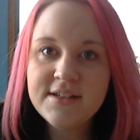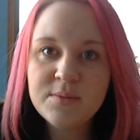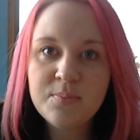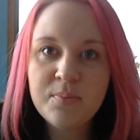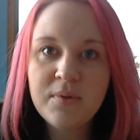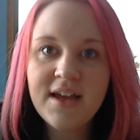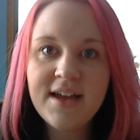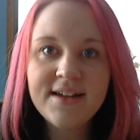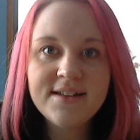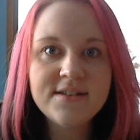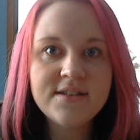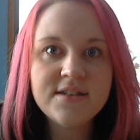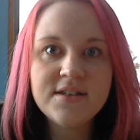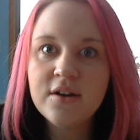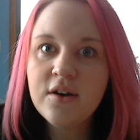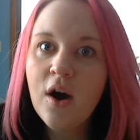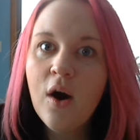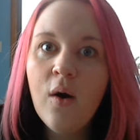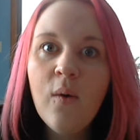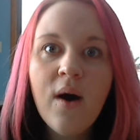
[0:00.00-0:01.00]
these plans
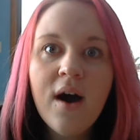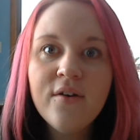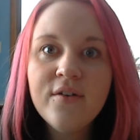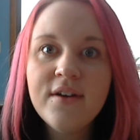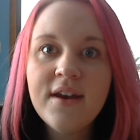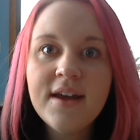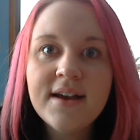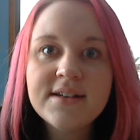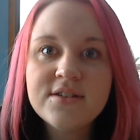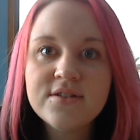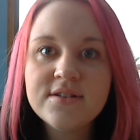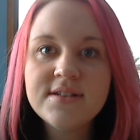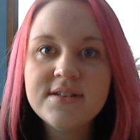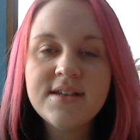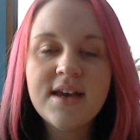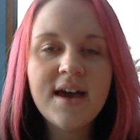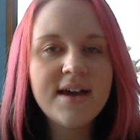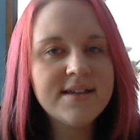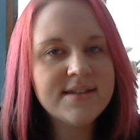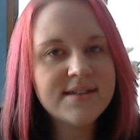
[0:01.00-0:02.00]
to go out and
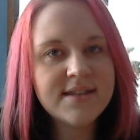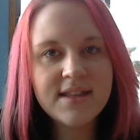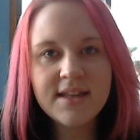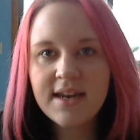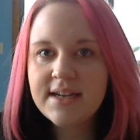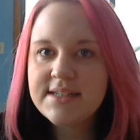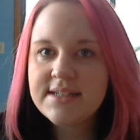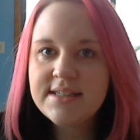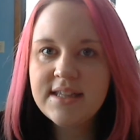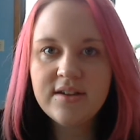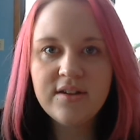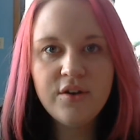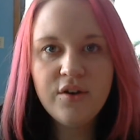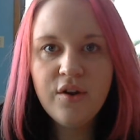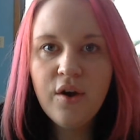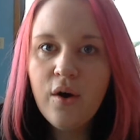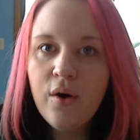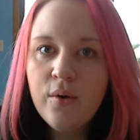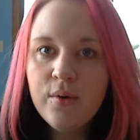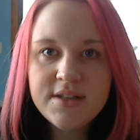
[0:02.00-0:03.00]
exercise, and the next thing you
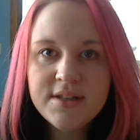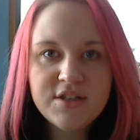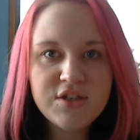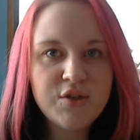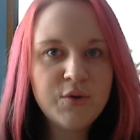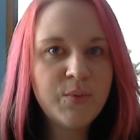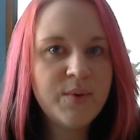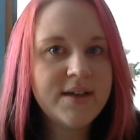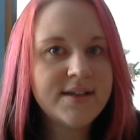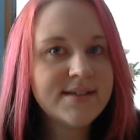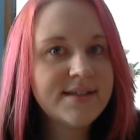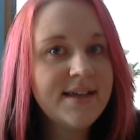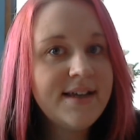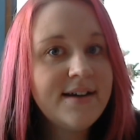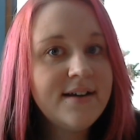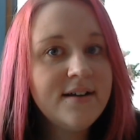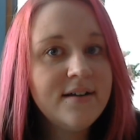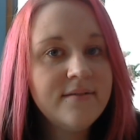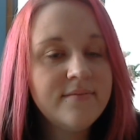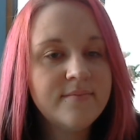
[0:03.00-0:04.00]
know, it's 2 weeks
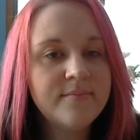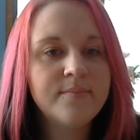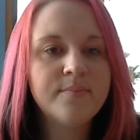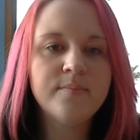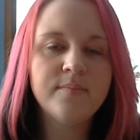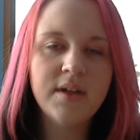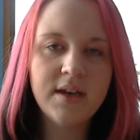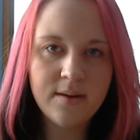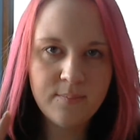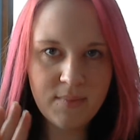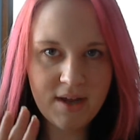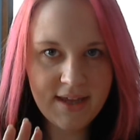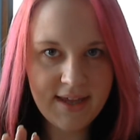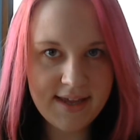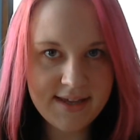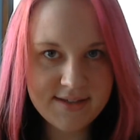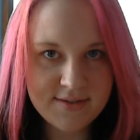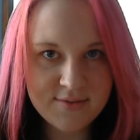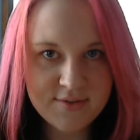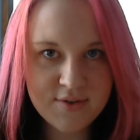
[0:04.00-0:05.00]
later. In my
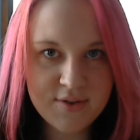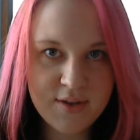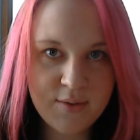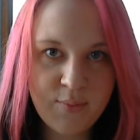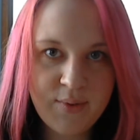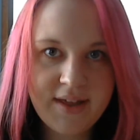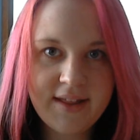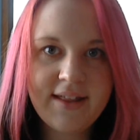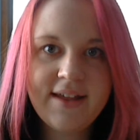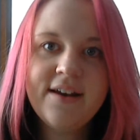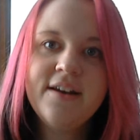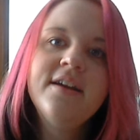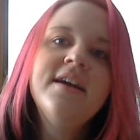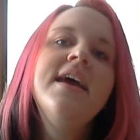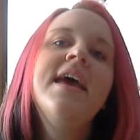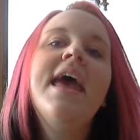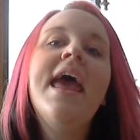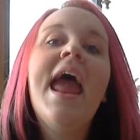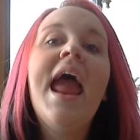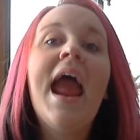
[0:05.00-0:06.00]
case, it was only a week later,
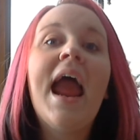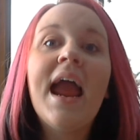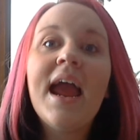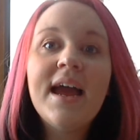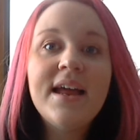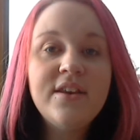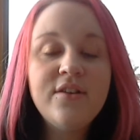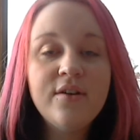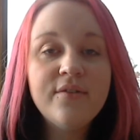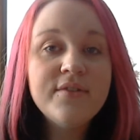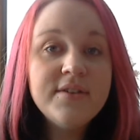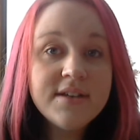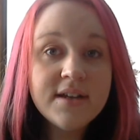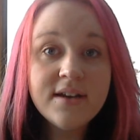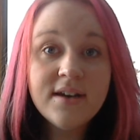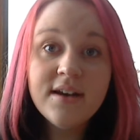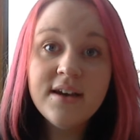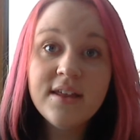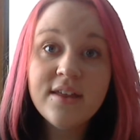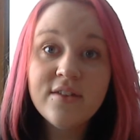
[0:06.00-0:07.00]
and you haven't
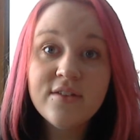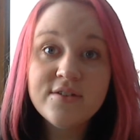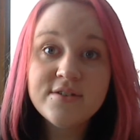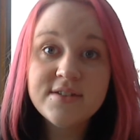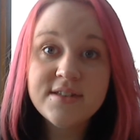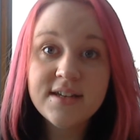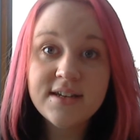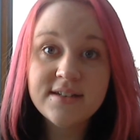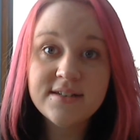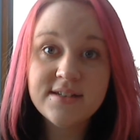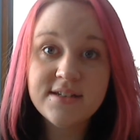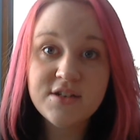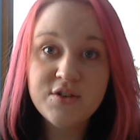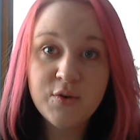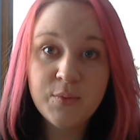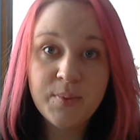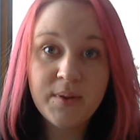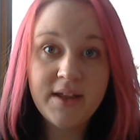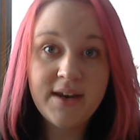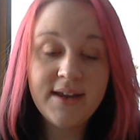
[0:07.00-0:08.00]
done any of those things that
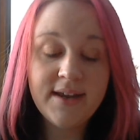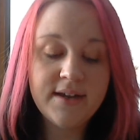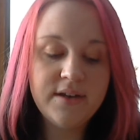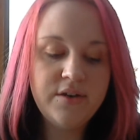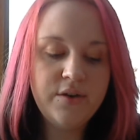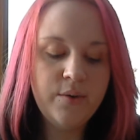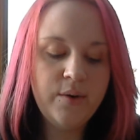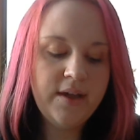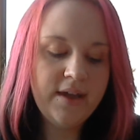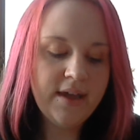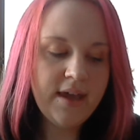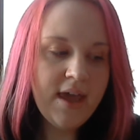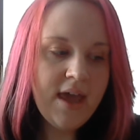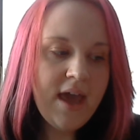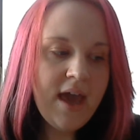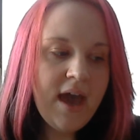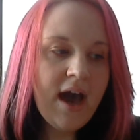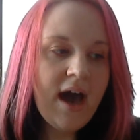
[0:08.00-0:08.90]
you're planning on doing.